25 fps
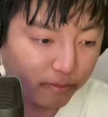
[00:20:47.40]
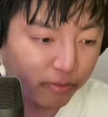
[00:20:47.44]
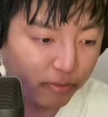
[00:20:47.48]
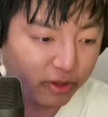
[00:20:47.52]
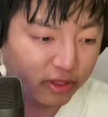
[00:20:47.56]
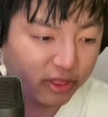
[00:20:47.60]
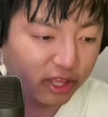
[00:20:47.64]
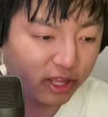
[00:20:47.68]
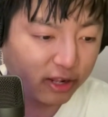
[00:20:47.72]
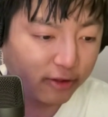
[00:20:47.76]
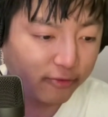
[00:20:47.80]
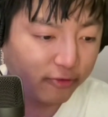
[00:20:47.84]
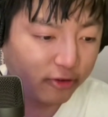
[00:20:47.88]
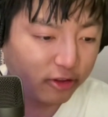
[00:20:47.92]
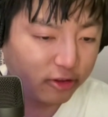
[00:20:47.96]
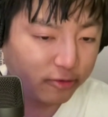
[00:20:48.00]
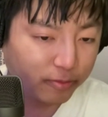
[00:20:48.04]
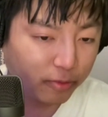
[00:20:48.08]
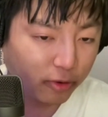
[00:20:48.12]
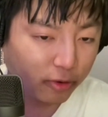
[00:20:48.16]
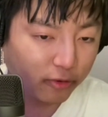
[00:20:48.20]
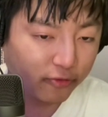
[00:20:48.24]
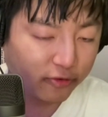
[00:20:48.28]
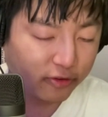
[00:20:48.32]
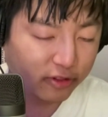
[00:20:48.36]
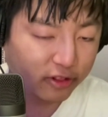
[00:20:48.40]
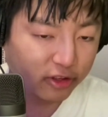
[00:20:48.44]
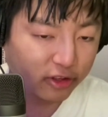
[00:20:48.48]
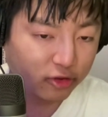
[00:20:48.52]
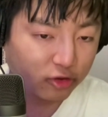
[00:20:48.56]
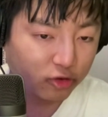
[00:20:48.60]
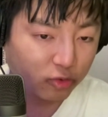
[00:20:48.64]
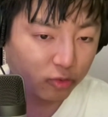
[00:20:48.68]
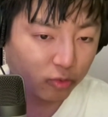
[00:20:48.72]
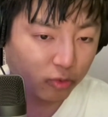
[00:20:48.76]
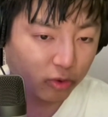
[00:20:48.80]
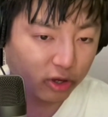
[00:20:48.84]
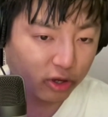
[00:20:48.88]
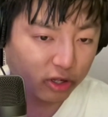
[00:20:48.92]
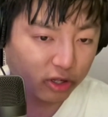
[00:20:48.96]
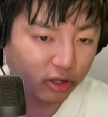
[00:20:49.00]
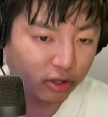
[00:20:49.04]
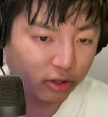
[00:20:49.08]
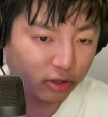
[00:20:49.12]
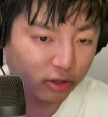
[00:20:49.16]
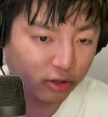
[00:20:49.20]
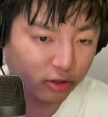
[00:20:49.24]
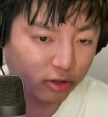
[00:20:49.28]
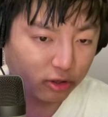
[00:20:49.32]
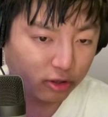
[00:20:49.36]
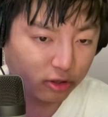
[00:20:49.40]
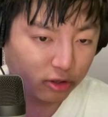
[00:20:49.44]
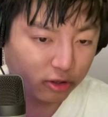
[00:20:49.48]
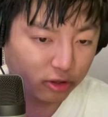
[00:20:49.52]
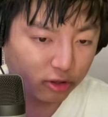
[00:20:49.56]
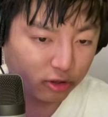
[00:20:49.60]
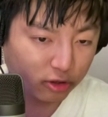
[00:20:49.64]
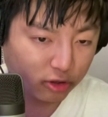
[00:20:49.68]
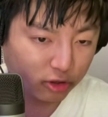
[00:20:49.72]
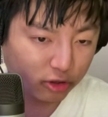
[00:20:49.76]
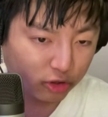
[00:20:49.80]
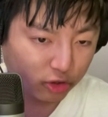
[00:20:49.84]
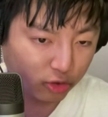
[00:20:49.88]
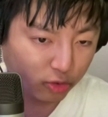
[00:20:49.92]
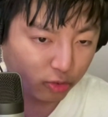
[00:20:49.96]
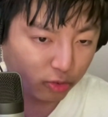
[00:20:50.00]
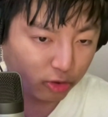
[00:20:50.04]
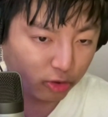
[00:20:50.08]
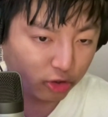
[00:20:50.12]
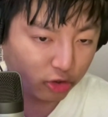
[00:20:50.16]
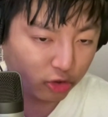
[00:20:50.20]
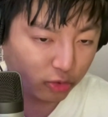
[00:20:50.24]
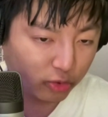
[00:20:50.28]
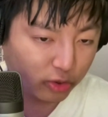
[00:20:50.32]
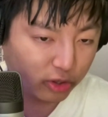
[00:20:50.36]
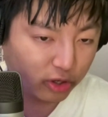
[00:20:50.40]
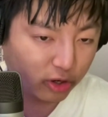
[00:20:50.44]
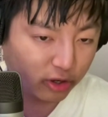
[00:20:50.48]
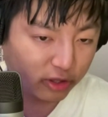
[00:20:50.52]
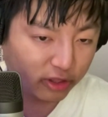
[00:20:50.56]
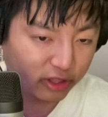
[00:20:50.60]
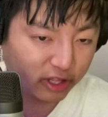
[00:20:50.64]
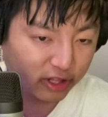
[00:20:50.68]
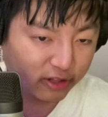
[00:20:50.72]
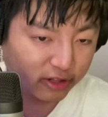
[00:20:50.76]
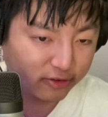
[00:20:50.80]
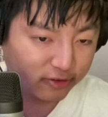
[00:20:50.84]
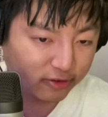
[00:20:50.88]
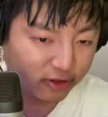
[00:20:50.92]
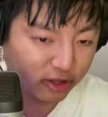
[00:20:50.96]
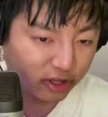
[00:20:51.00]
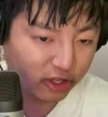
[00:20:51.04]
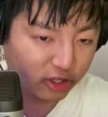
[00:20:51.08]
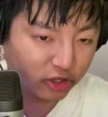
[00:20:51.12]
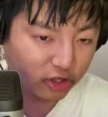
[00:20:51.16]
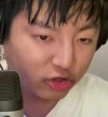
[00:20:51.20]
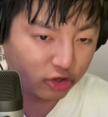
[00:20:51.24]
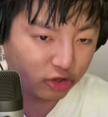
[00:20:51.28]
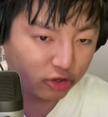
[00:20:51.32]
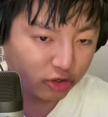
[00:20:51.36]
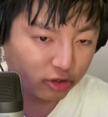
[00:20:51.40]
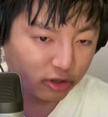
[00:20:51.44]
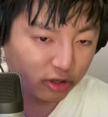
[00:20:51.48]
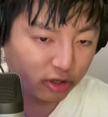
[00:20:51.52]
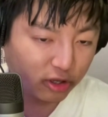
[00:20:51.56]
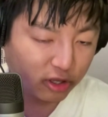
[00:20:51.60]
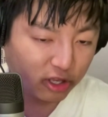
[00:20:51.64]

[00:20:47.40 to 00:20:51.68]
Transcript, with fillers: But that fits perfectly to what you were doing on that stage